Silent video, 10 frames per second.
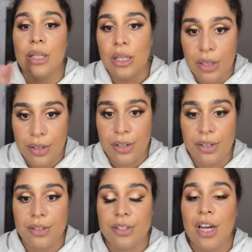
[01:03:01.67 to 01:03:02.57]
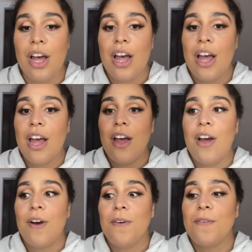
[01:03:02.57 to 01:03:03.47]
learns
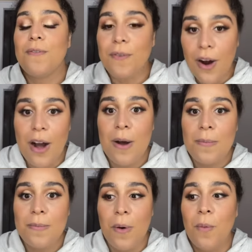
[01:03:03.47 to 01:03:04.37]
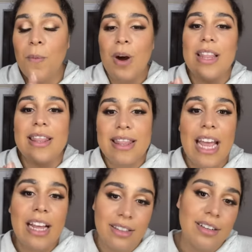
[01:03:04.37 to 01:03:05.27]
from what
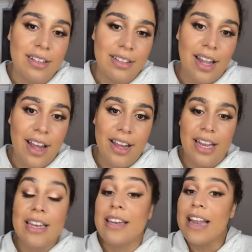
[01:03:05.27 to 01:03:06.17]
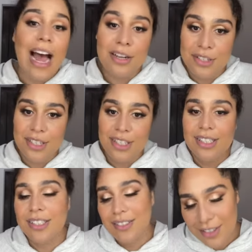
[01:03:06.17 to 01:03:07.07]
they look like, not
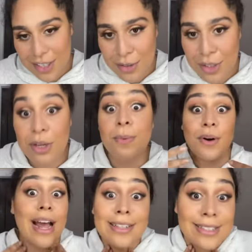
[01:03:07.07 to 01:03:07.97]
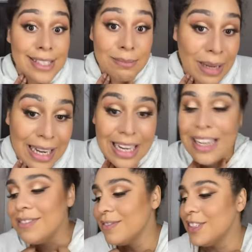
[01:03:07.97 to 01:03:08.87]
just YouTube or not just
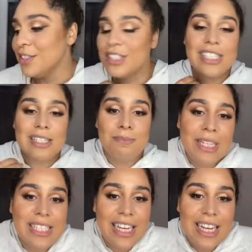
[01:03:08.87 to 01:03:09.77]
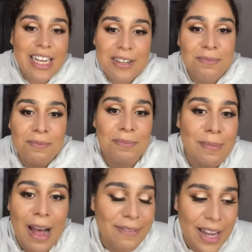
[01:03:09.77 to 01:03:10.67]
me. You'll just be seeing
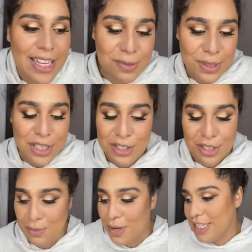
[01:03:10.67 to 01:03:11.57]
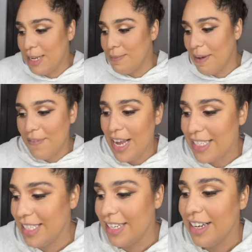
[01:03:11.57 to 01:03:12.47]
my face when you just want to see my
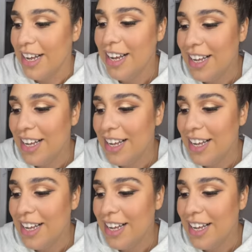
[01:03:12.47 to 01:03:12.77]
face and